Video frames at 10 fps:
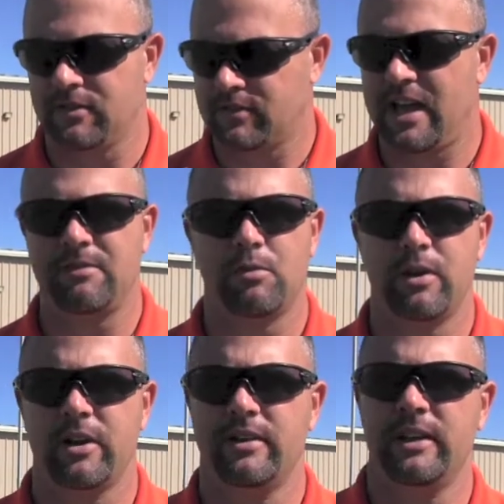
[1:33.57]
So it's kind of a
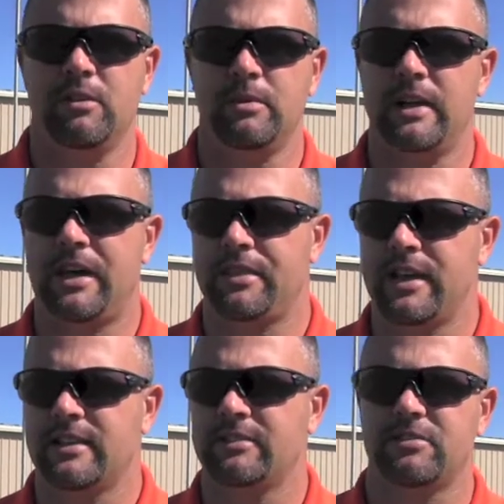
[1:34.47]
weird deal. But I
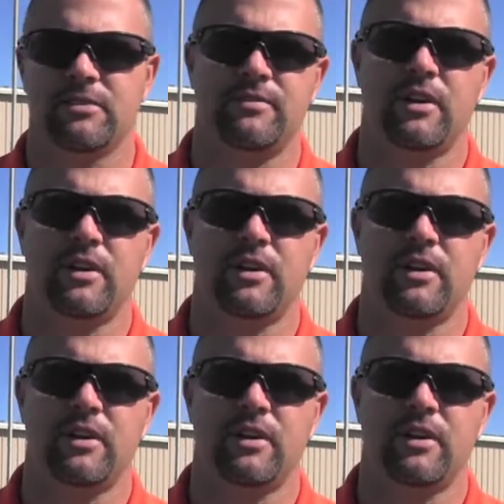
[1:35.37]
think this is the